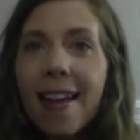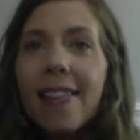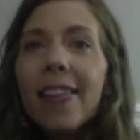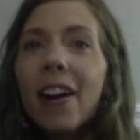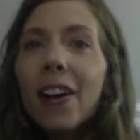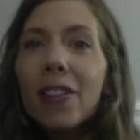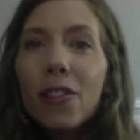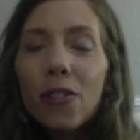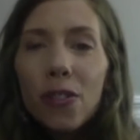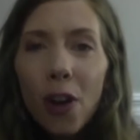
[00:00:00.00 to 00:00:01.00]
There is
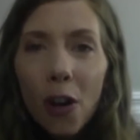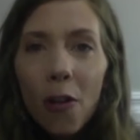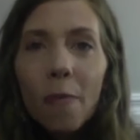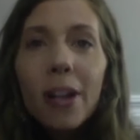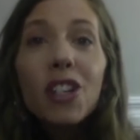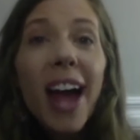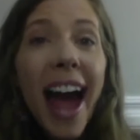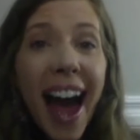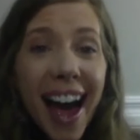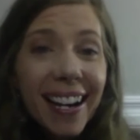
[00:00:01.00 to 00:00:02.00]
so much
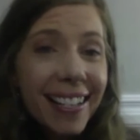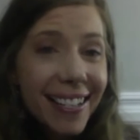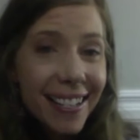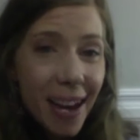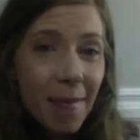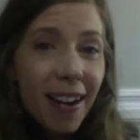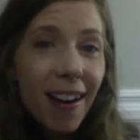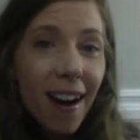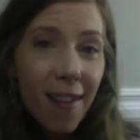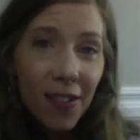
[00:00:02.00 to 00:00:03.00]
academic
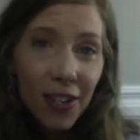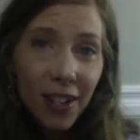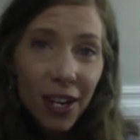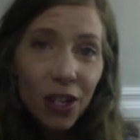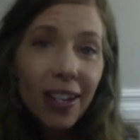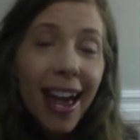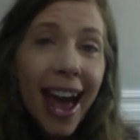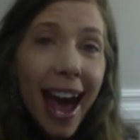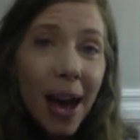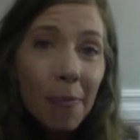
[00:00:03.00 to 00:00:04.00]
conversation
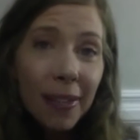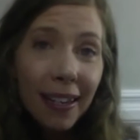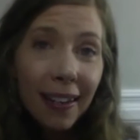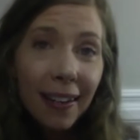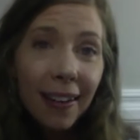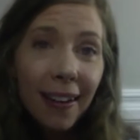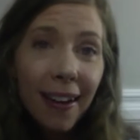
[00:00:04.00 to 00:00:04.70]
happening